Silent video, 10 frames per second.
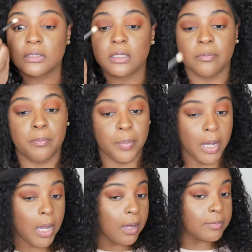is a
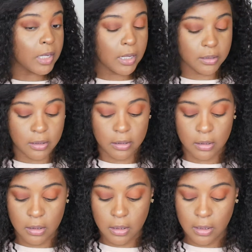bomb color.
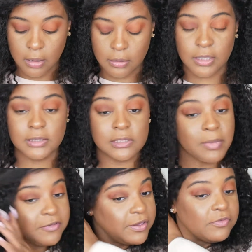This is
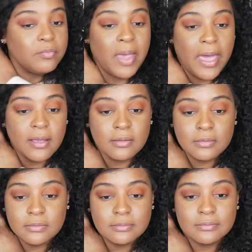my favorite matte
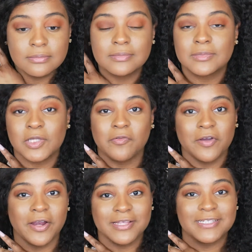so
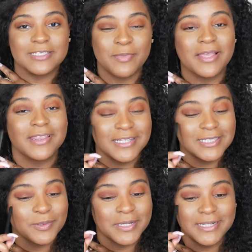far.
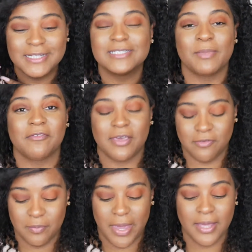This one is my
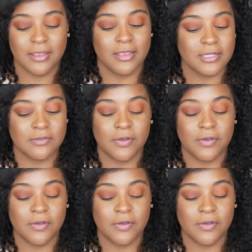favorite matte thus